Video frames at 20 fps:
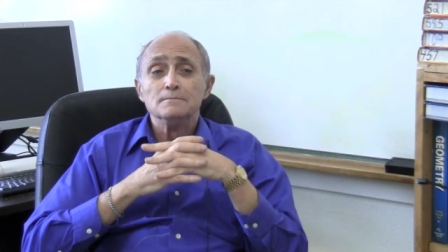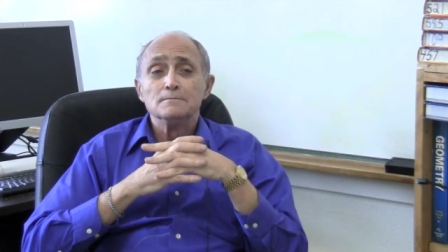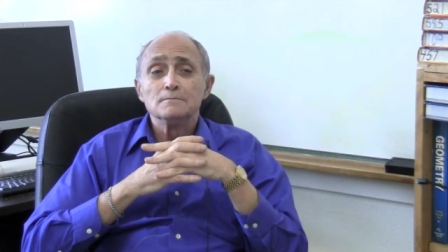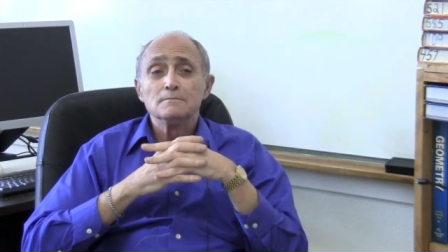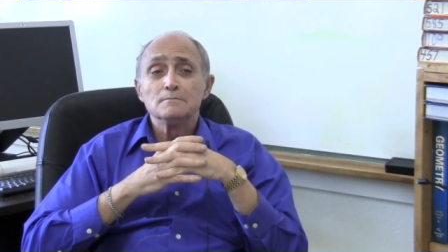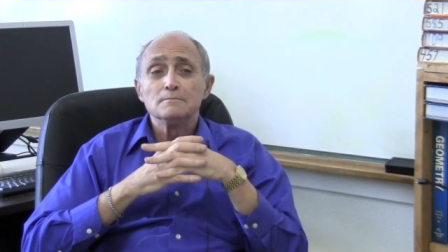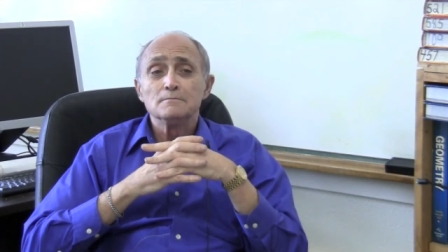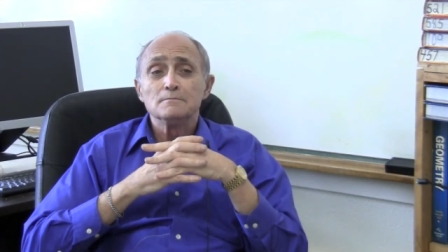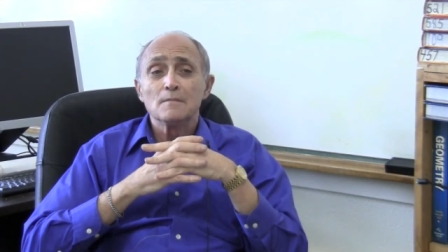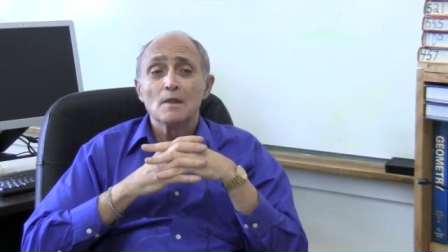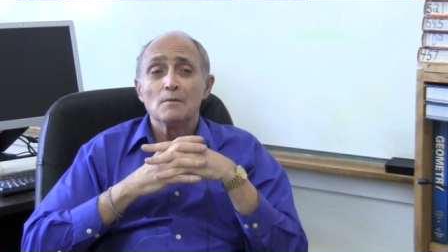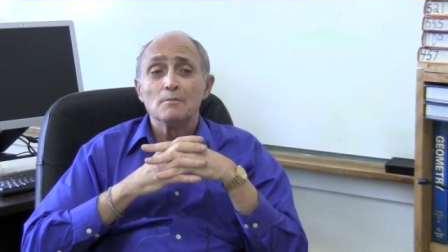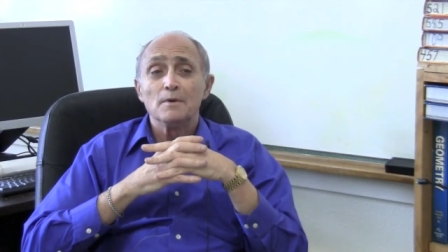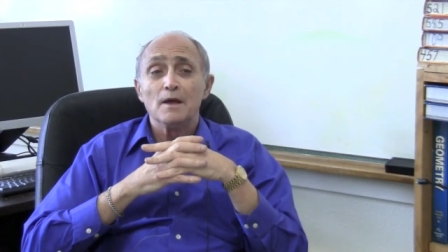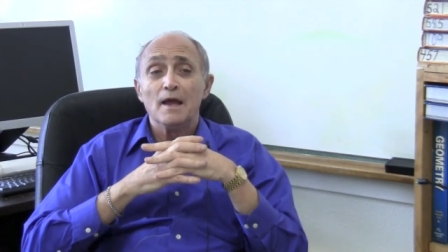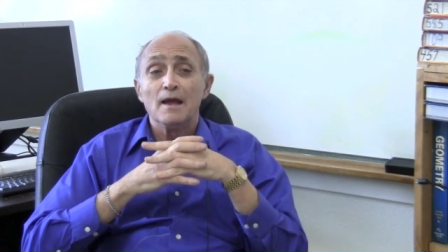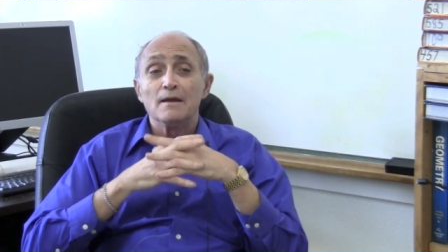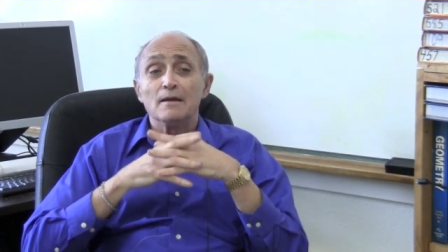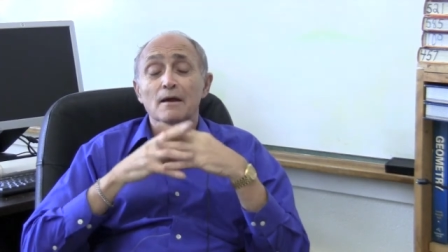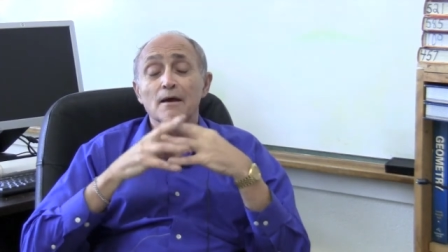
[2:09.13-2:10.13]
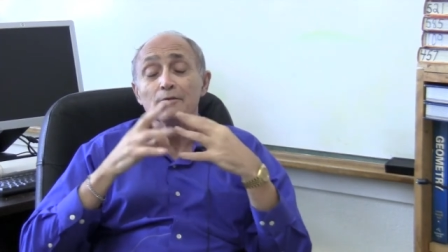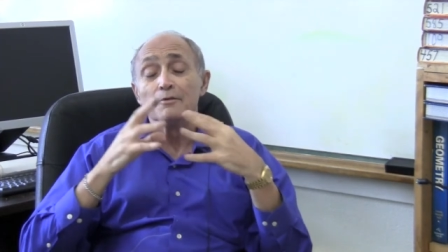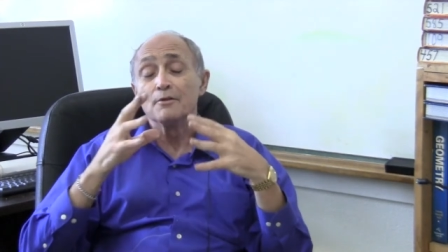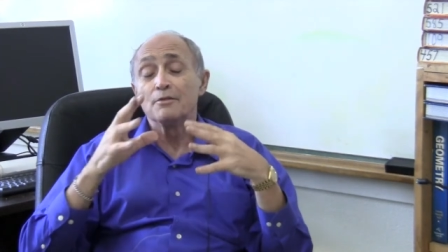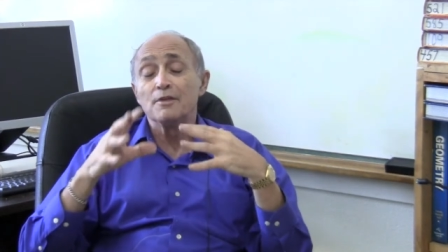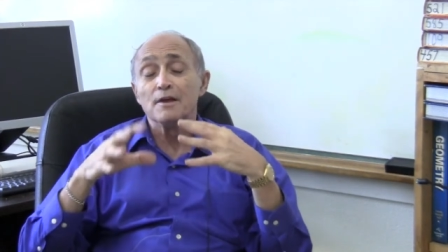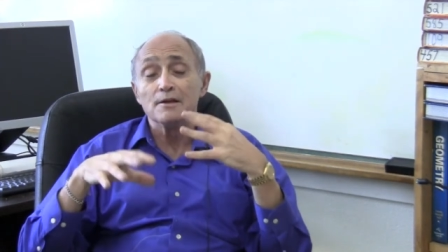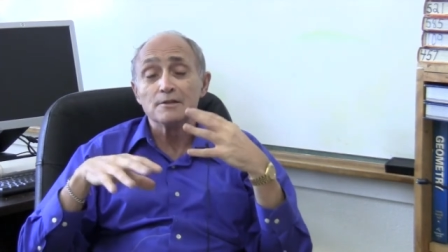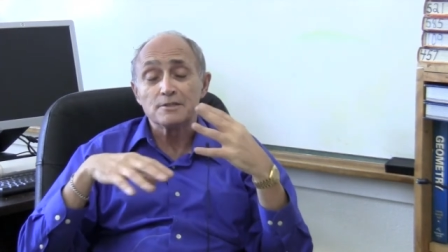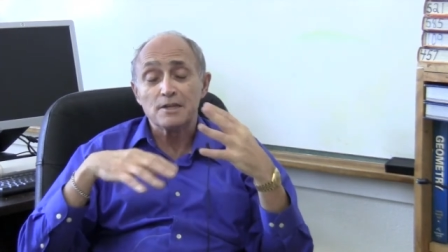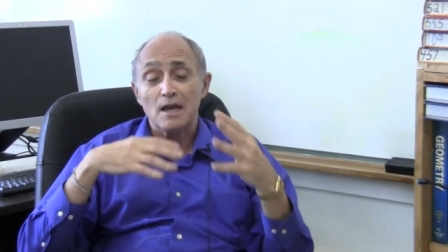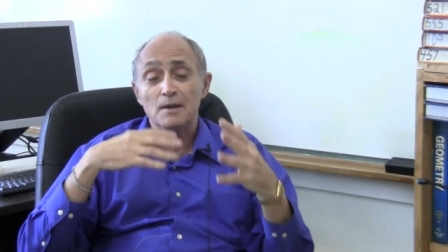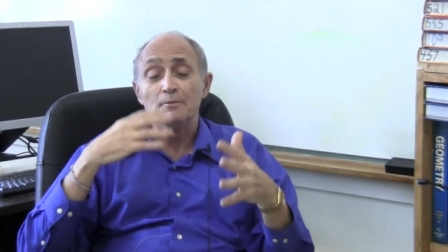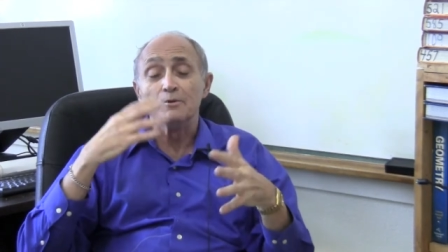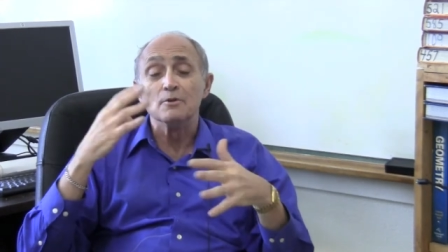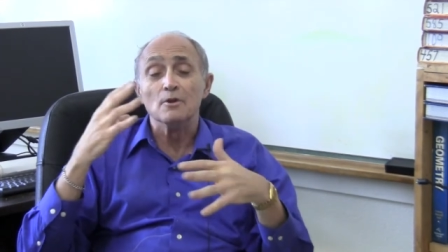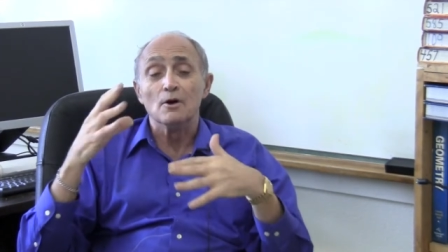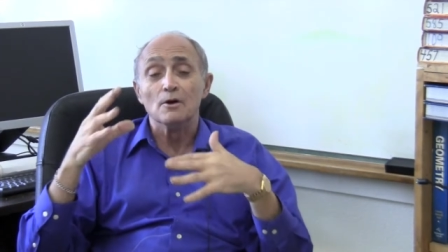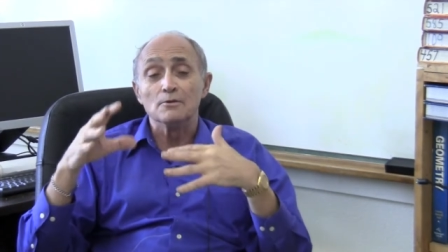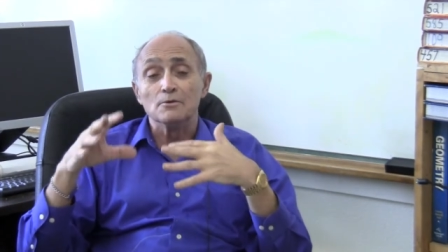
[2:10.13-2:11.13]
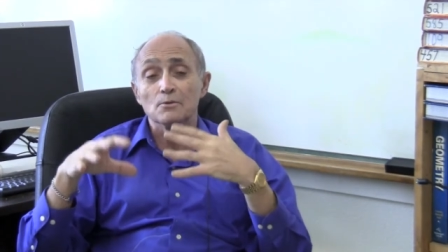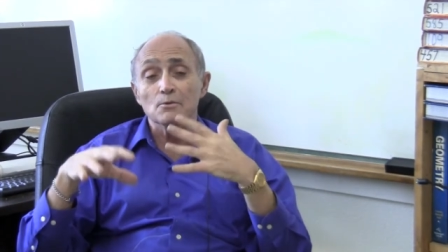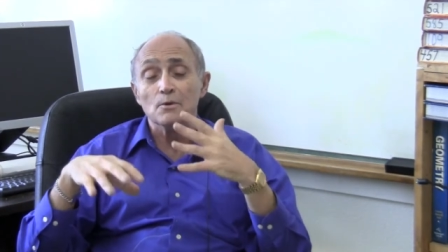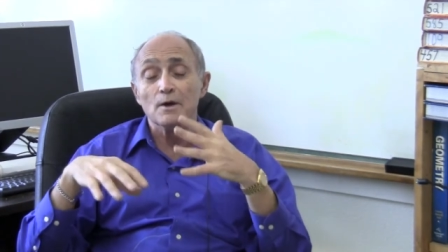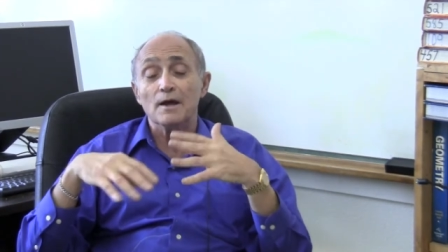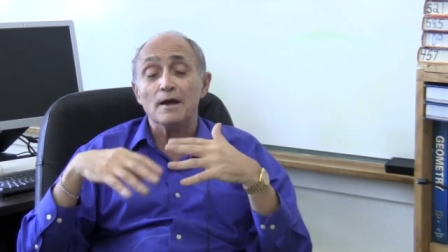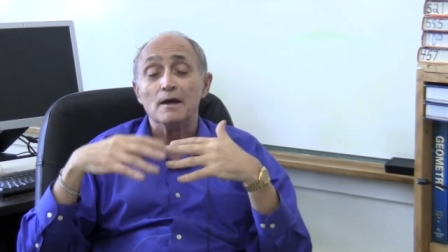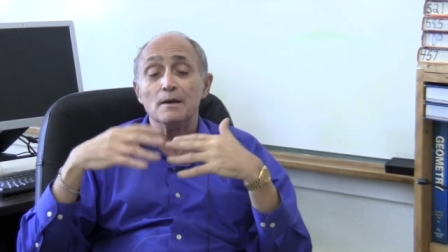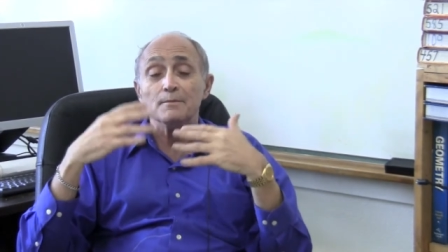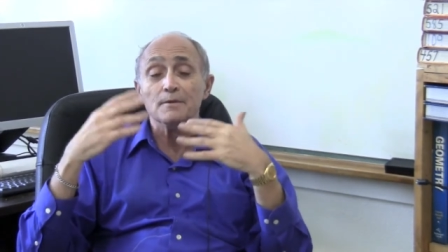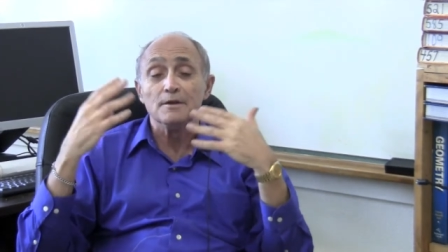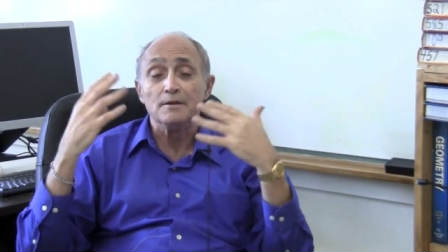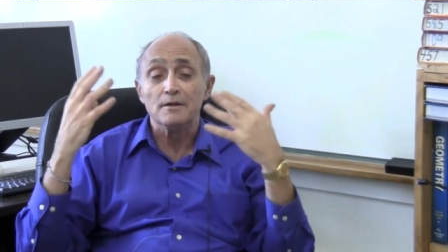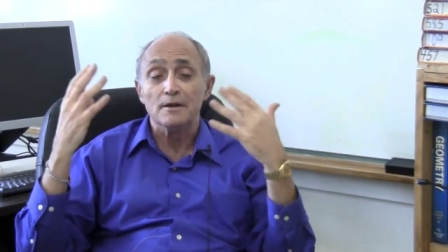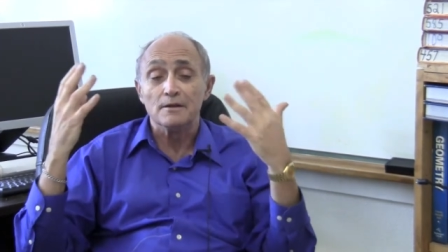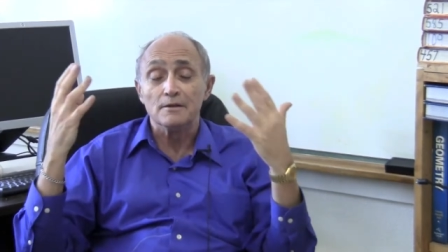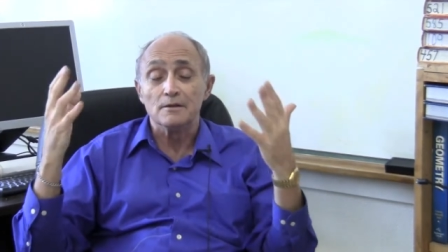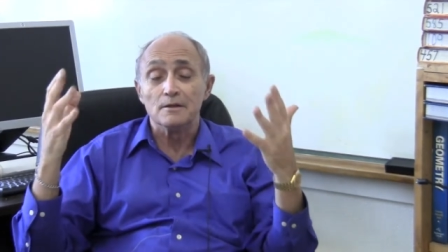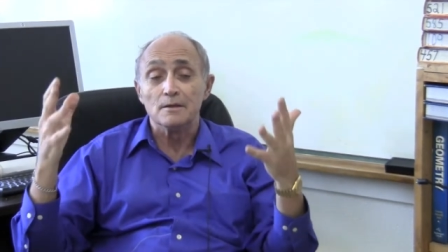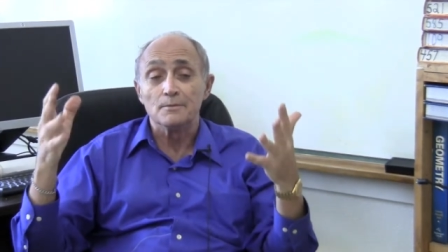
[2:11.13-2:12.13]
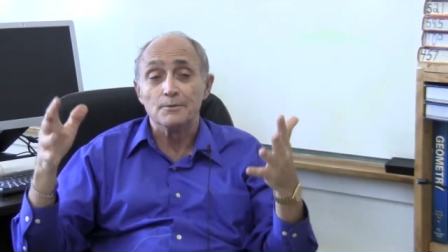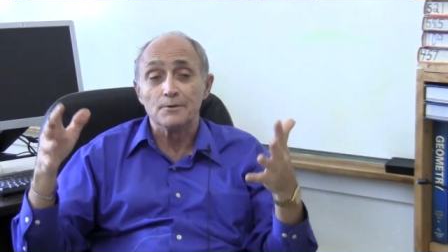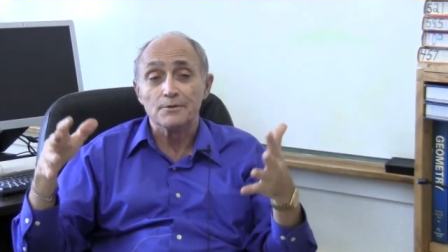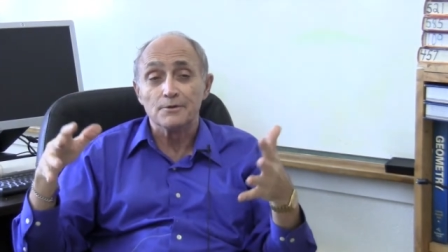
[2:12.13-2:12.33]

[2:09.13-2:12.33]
And other things came along the way.